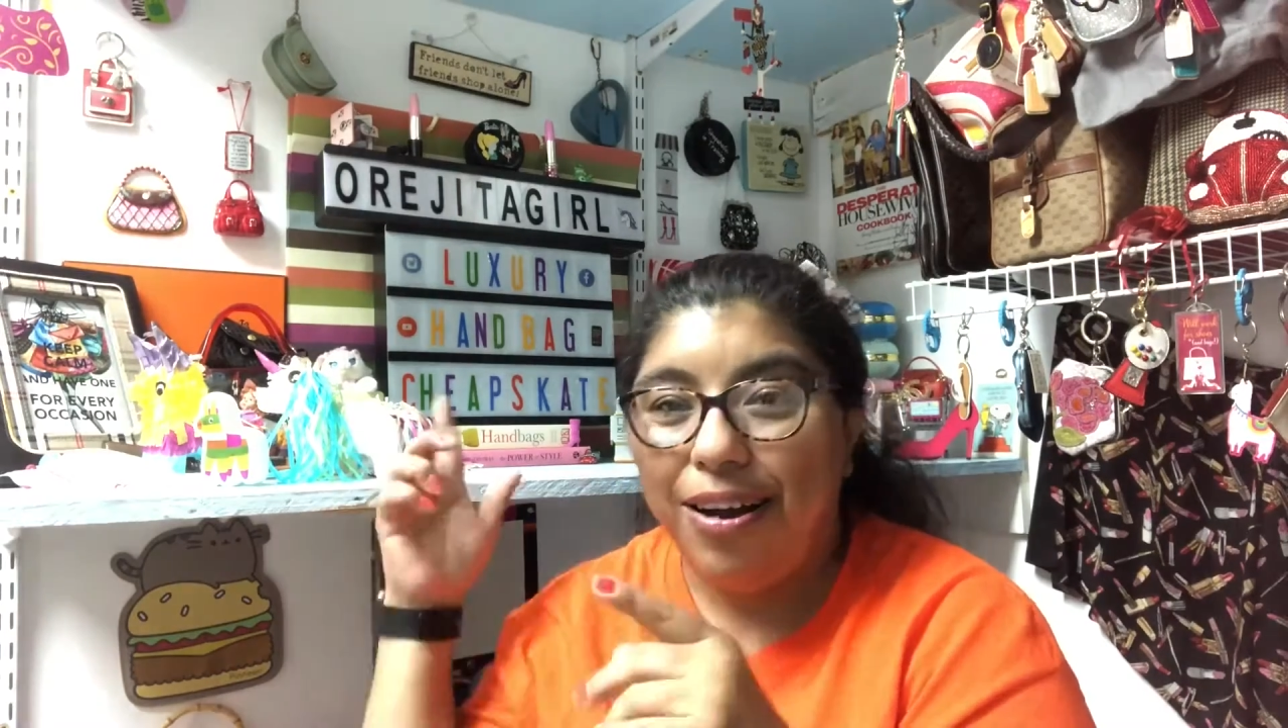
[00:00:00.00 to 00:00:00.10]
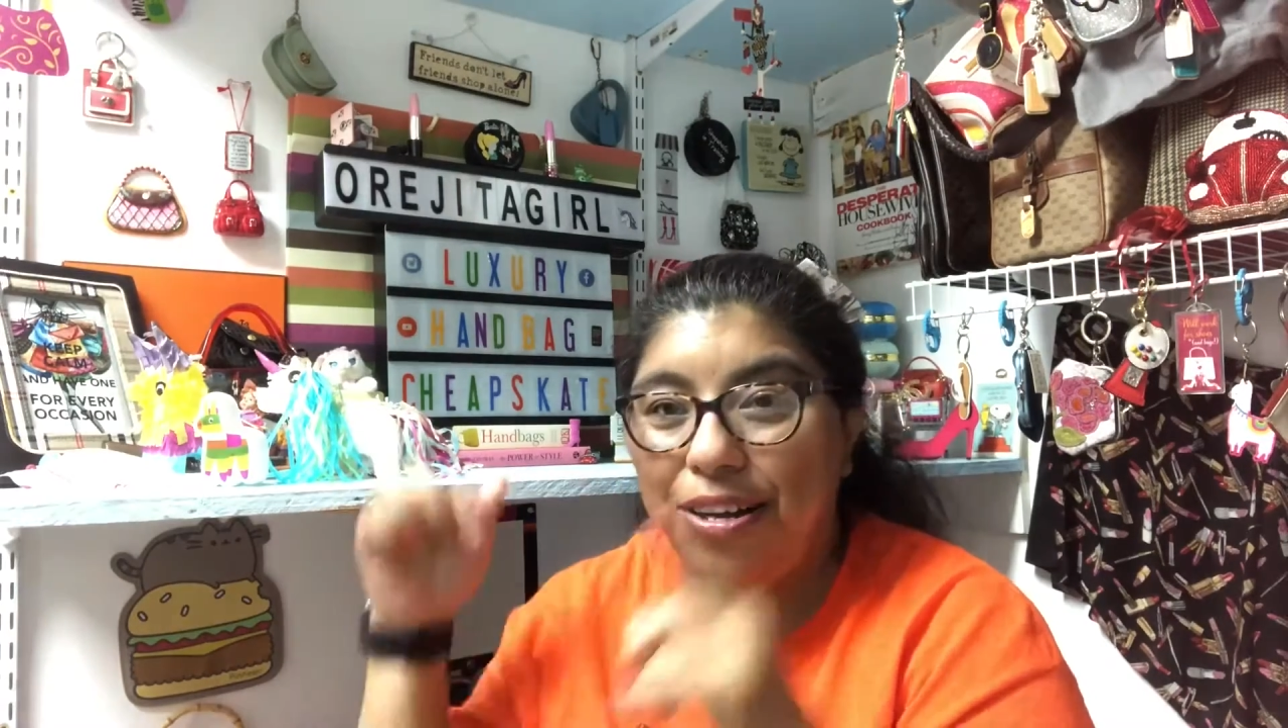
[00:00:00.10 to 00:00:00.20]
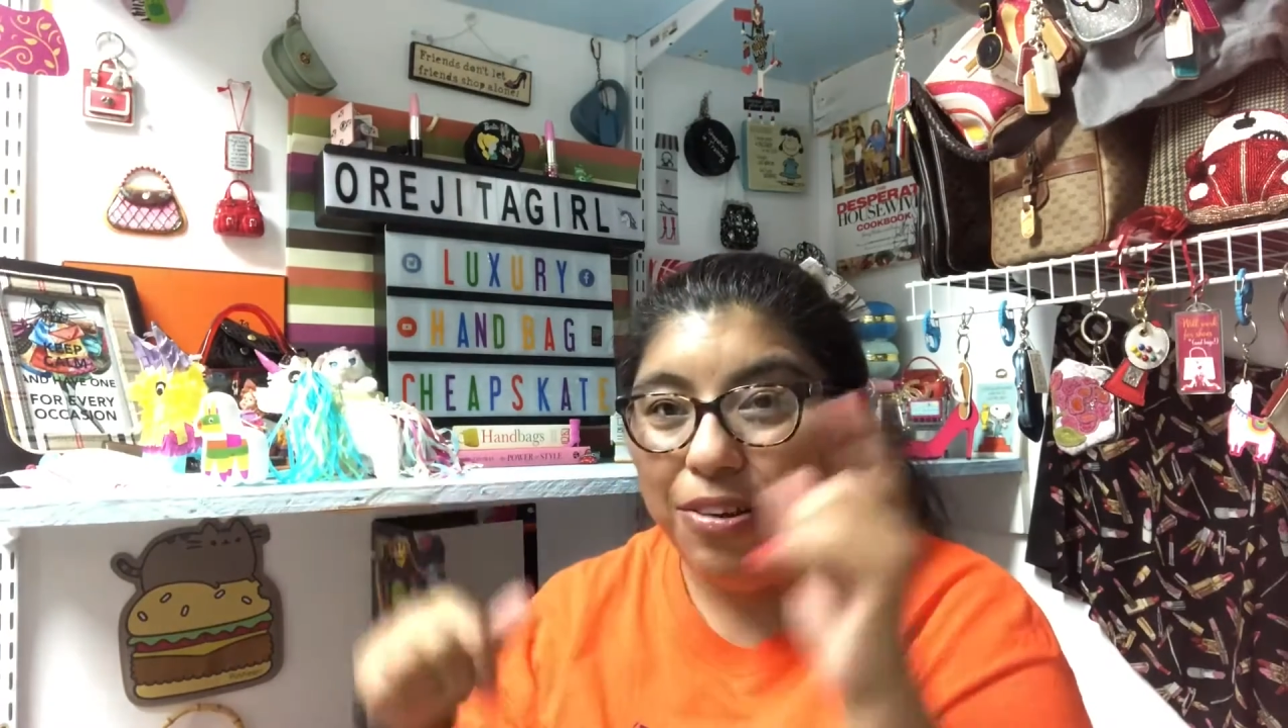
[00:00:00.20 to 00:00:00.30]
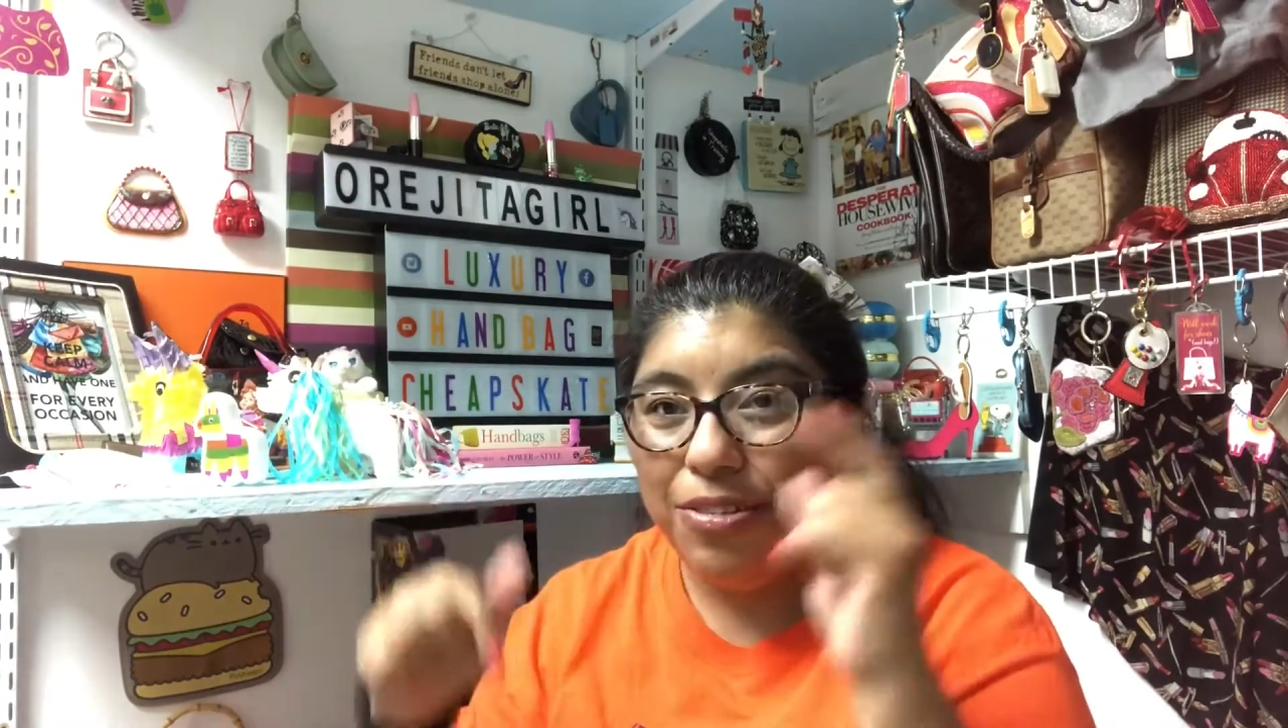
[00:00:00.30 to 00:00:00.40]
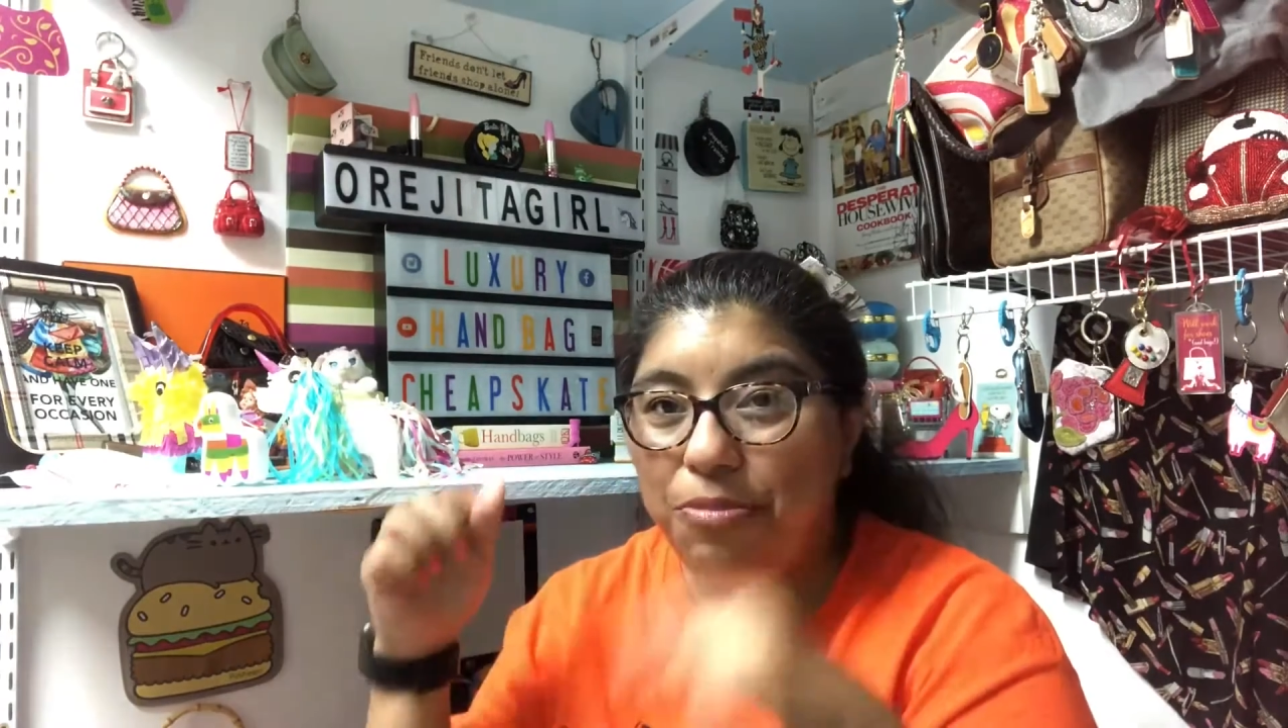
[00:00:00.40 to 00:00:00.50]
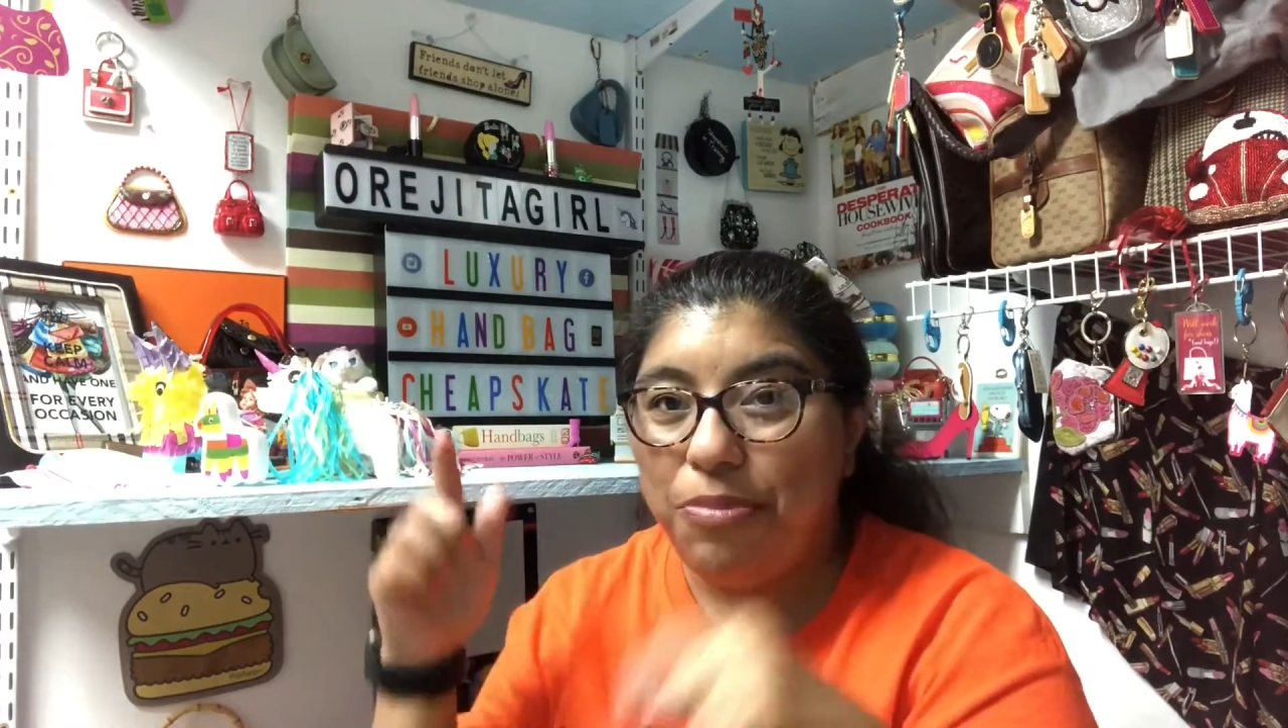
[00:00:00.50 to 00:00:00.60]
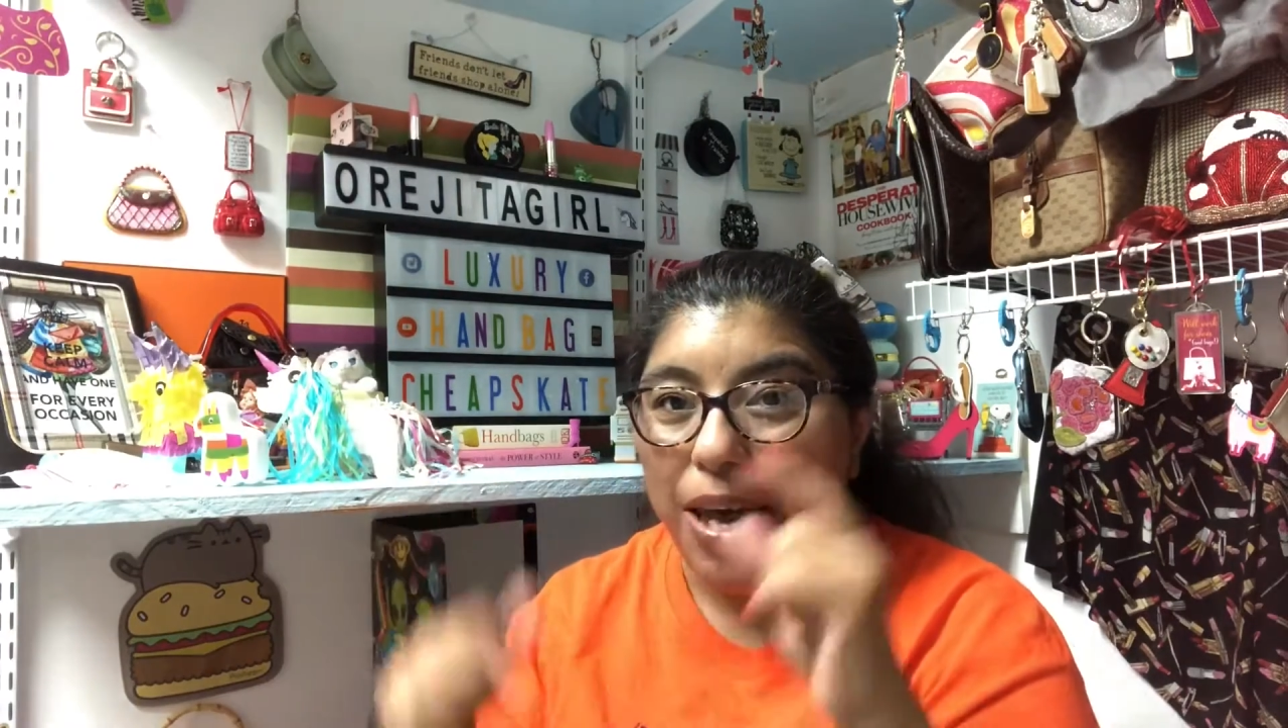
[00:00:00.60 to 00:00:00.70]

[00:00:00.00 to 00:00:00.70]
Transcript: YouTube